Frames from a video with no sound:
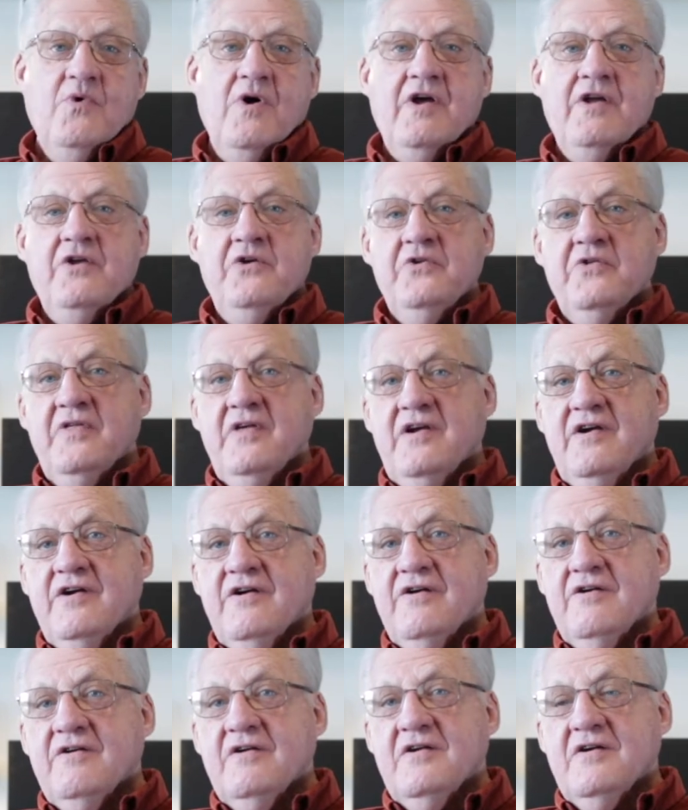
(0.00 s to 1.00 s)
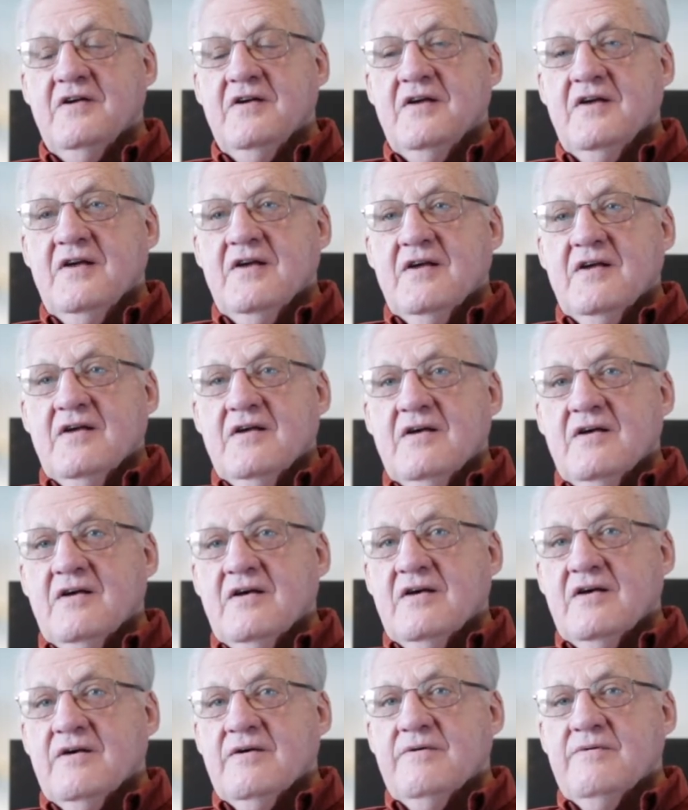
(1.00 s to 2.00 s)
why are you there.
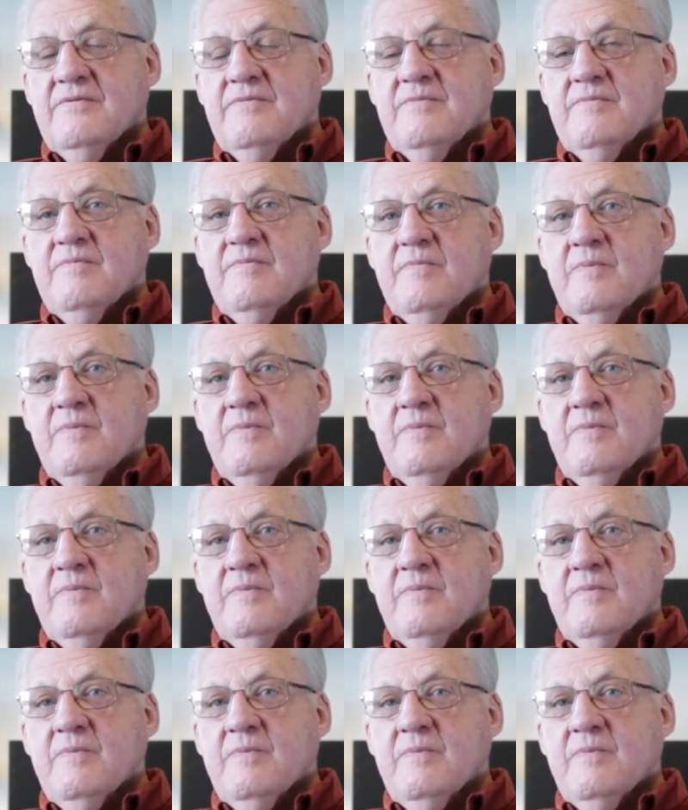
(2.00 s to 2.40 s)
A